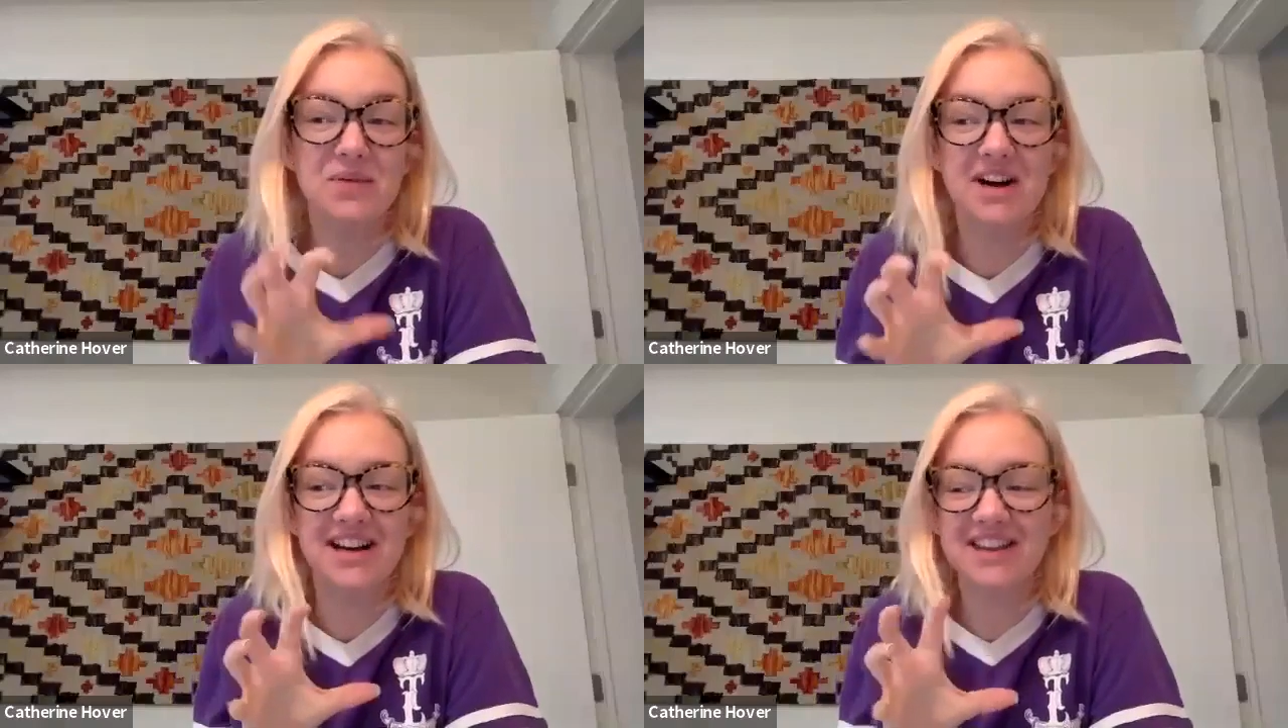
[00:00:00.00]
we're
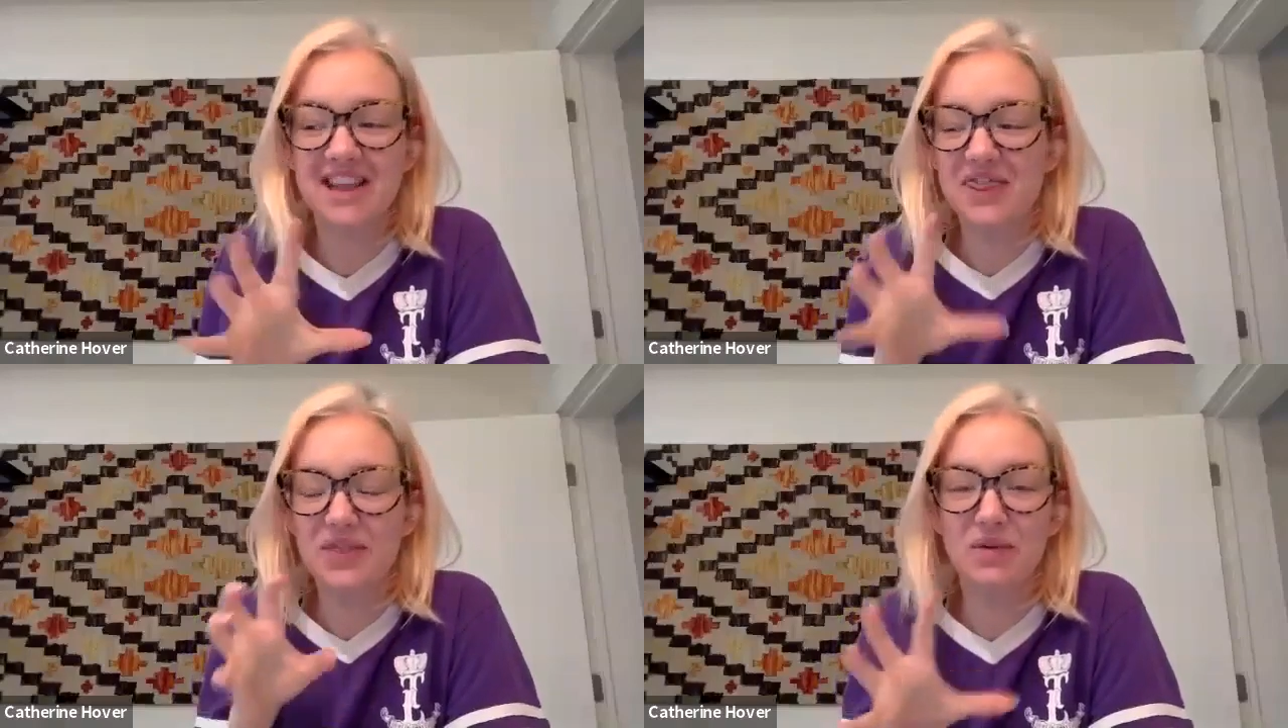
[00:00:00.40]
in the
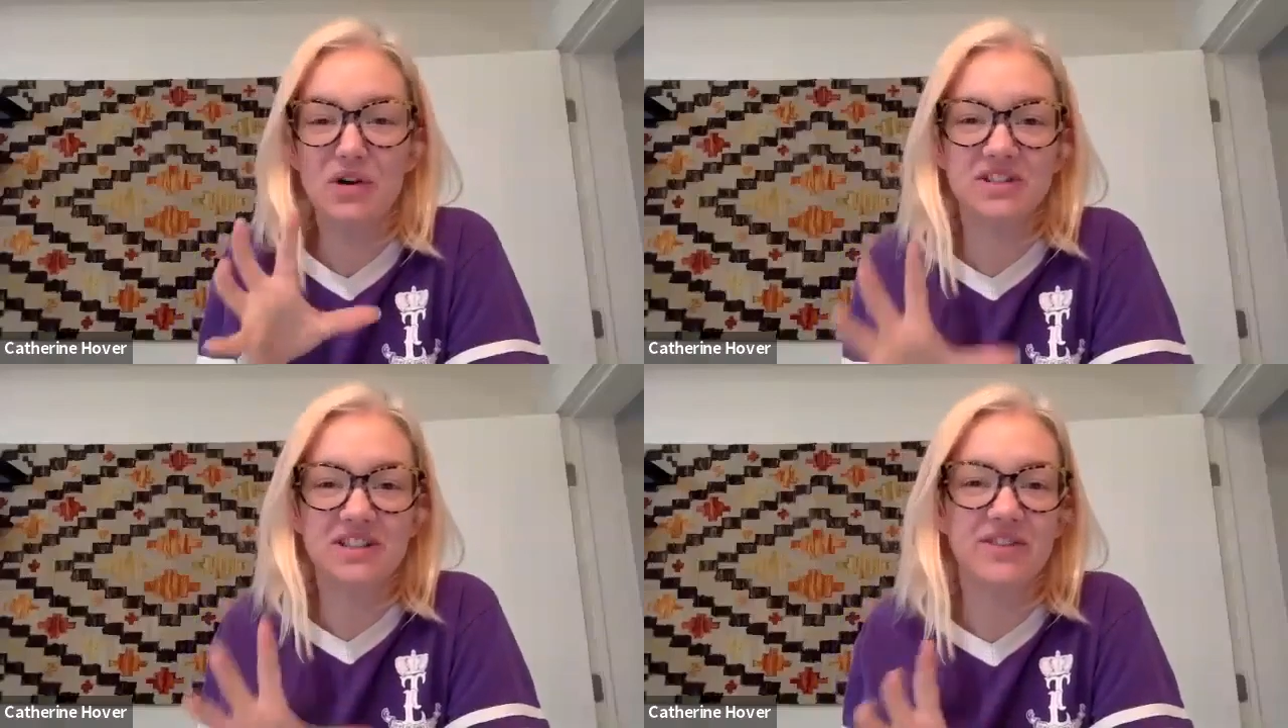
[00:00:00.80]

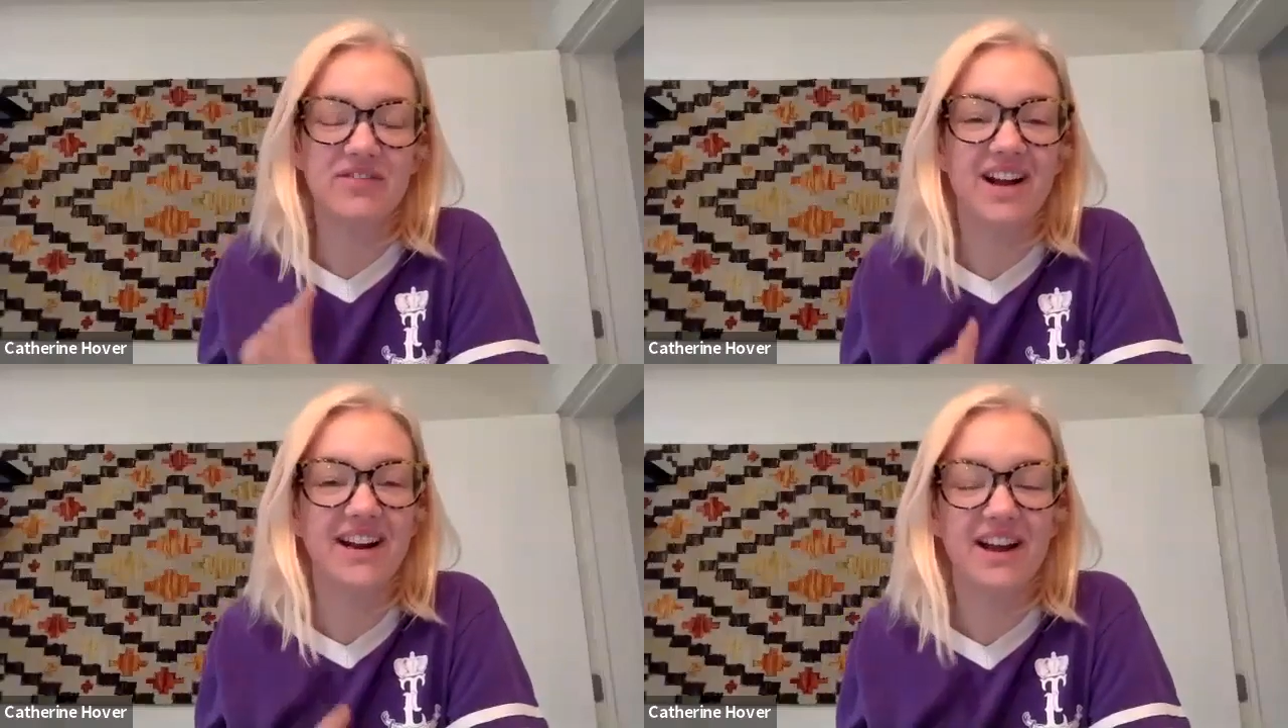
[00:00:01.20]
throes of it
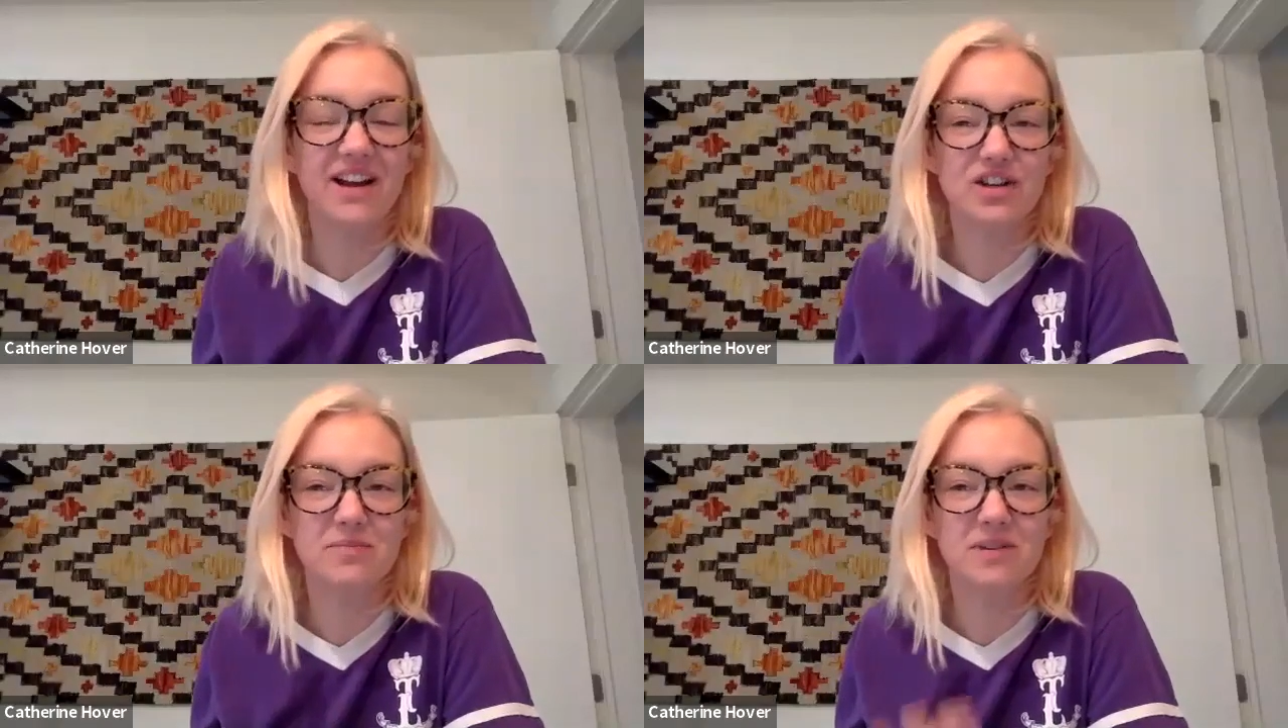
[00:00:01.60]
right now,
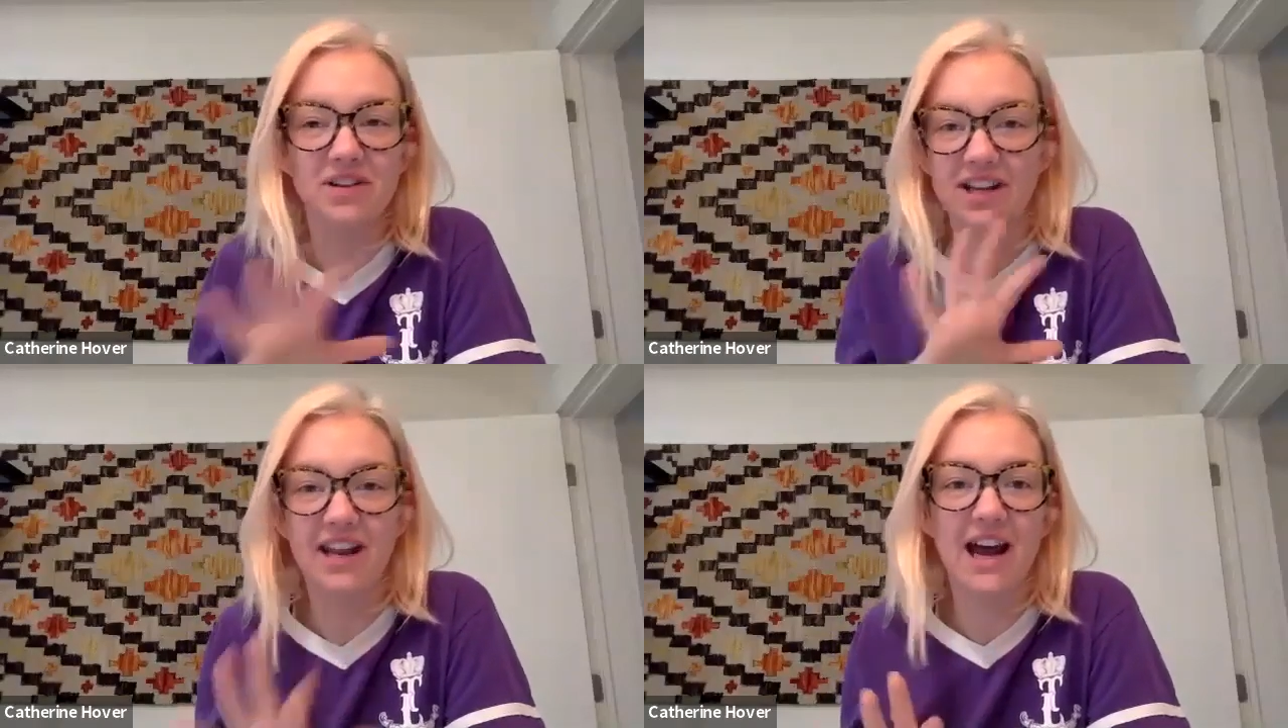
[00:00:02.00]
just
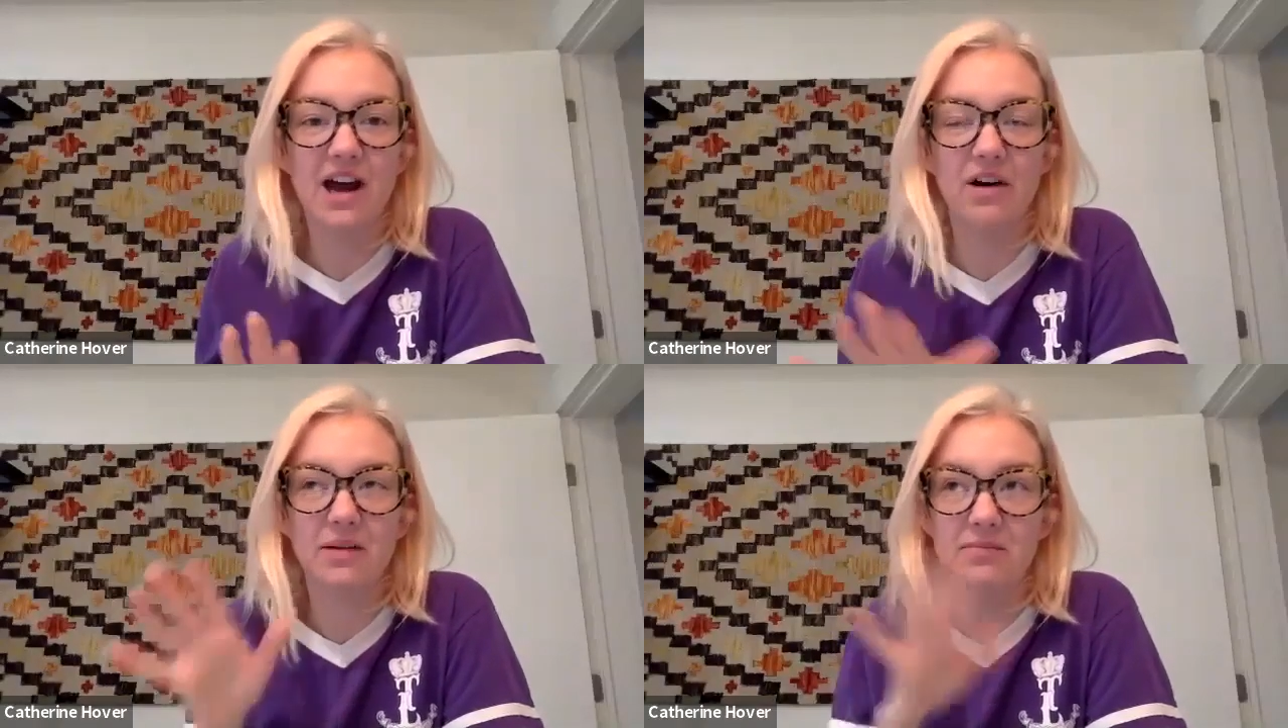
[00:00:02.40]
building it
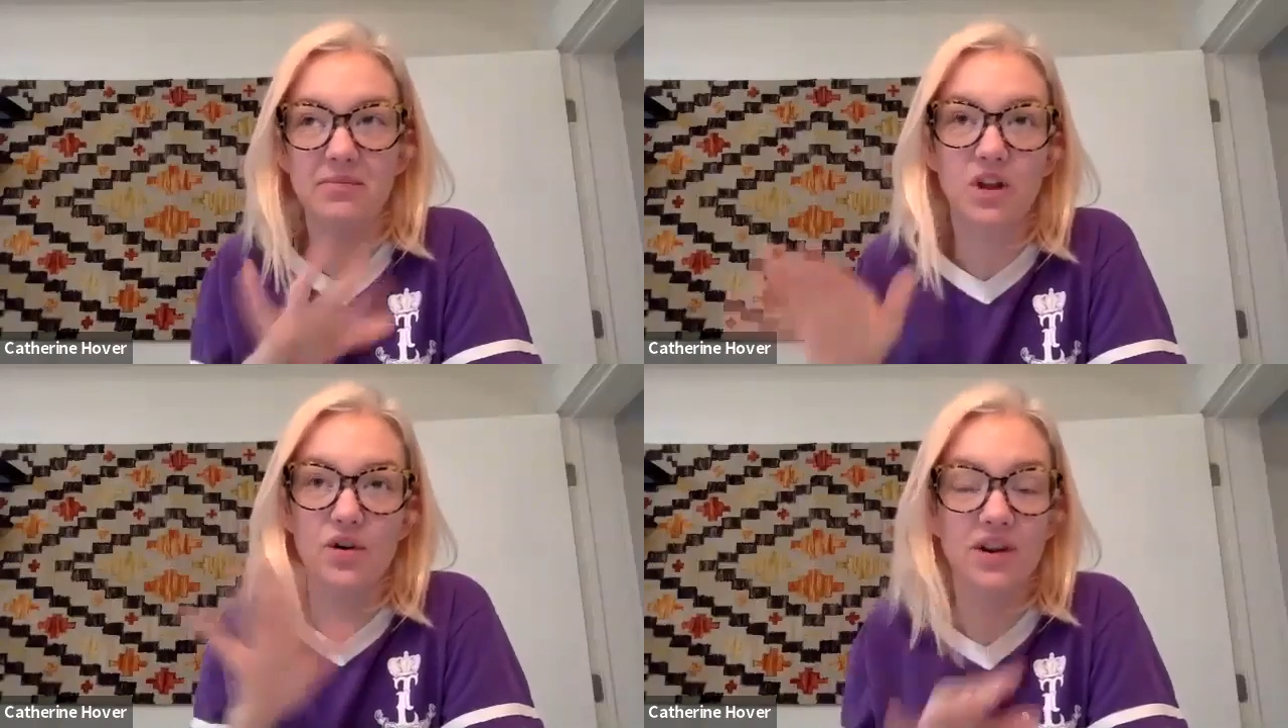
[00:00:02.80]
out and
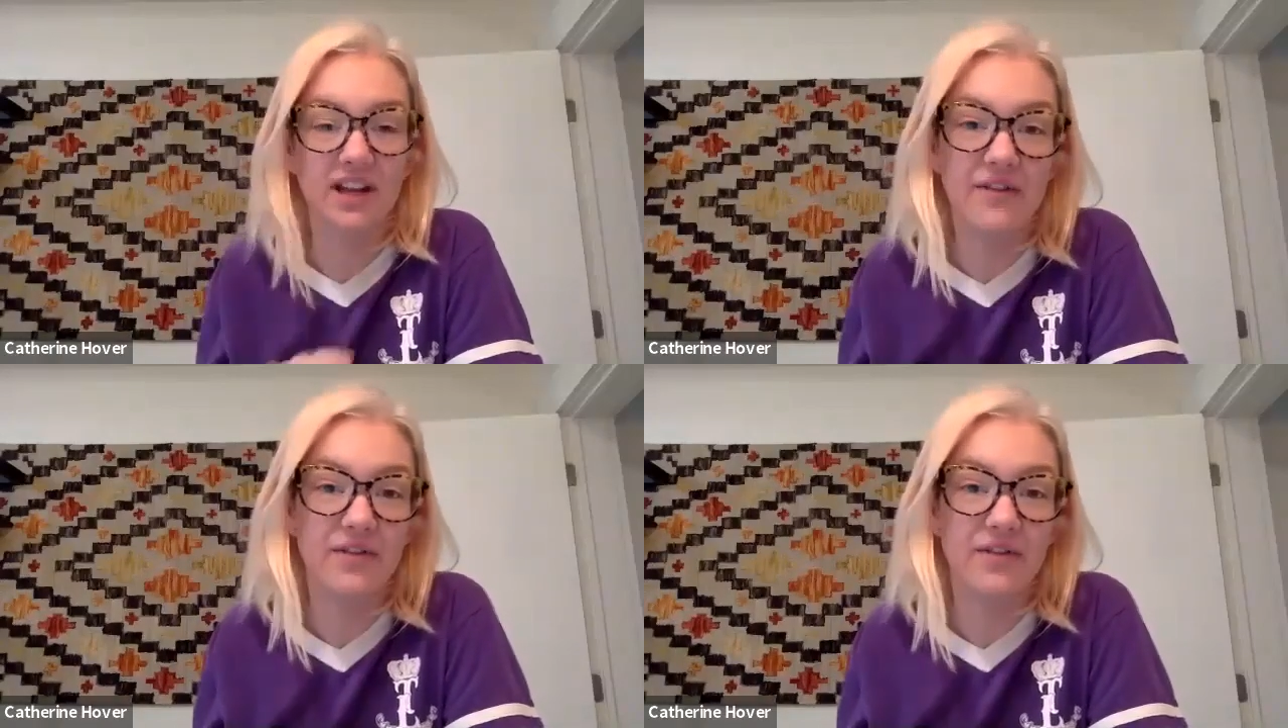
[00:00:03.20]
loading